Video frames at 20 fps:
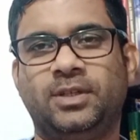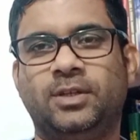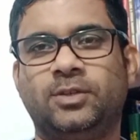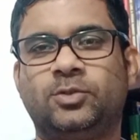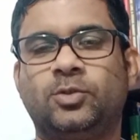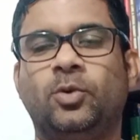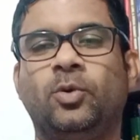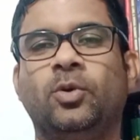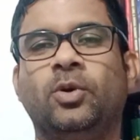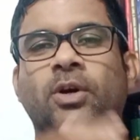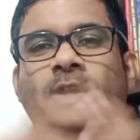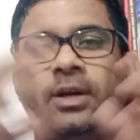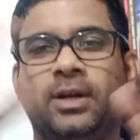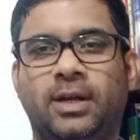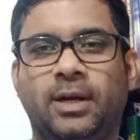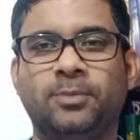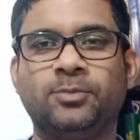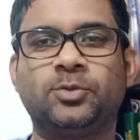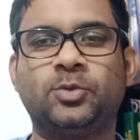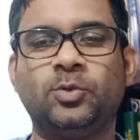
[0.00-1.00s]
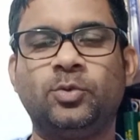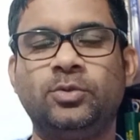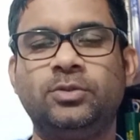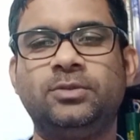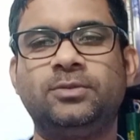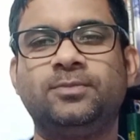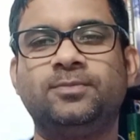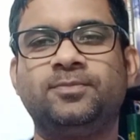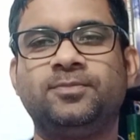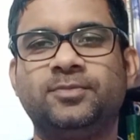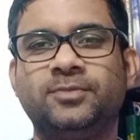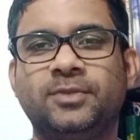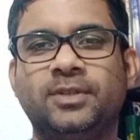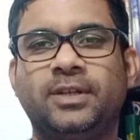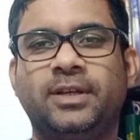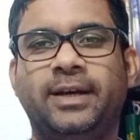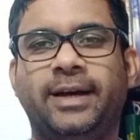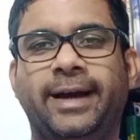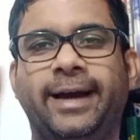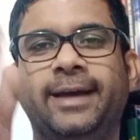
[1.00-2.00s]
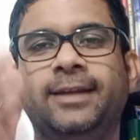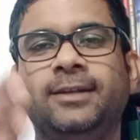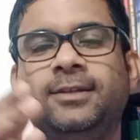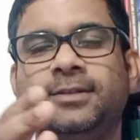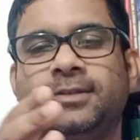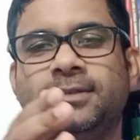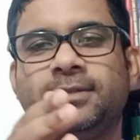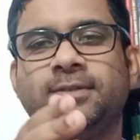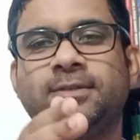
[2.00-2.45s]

So come soon and